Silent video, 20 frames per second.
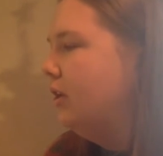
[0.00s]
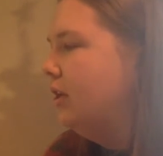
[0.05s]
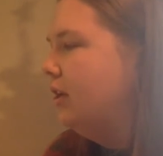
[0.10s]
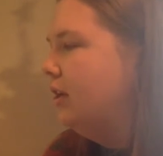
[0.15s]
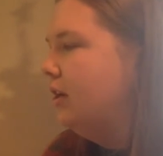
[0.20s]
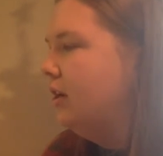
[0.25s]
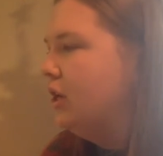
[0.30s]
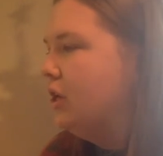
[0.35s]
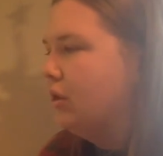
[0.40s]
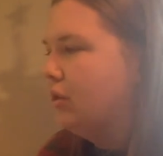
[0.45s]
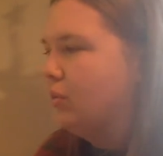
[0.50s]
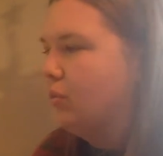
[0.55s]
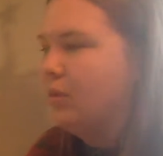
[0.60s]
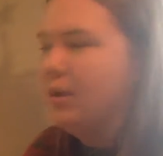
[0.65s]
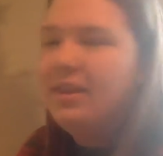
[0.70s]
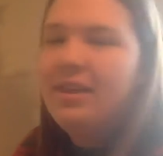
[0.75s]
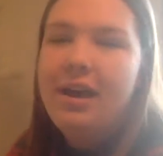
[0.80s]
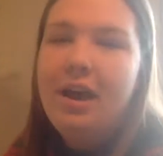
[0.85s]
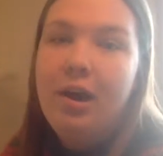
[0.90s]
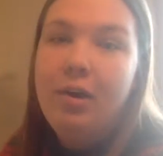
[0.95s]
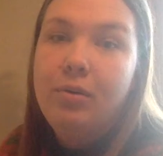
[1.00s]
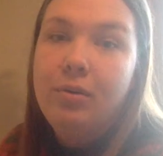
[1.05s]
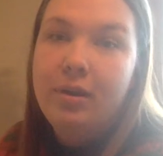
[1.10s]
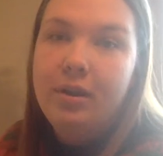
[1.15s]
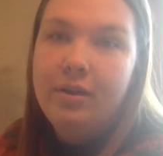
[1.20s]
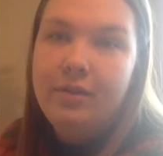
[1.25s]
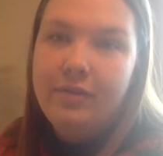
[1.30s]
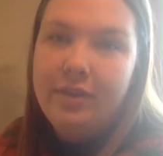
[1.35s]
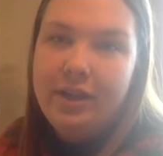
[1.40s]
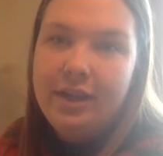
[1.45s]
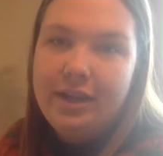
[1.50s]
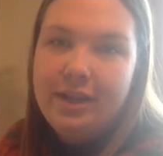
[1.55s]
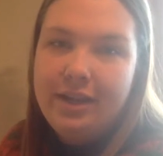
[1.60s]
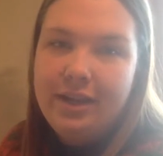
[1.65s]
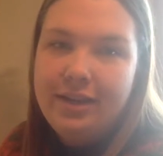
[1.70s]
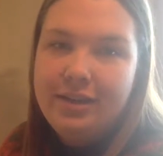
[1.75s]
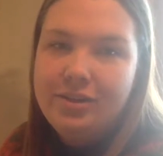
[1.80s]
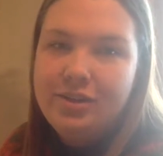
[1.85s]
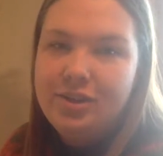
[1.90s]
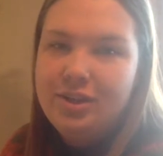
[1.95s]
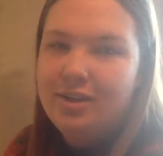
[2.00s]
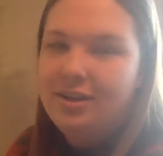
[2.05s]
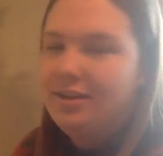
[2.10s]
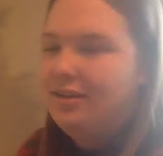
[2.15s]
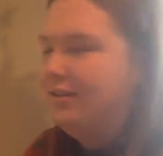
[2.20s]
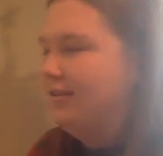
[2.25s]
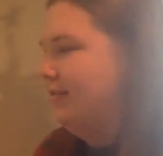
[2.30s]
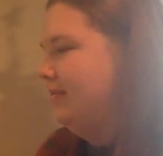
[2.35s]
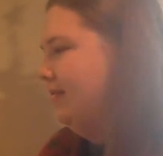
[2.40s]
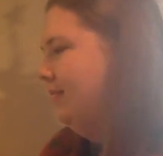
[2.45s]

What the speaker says: year without a vacation.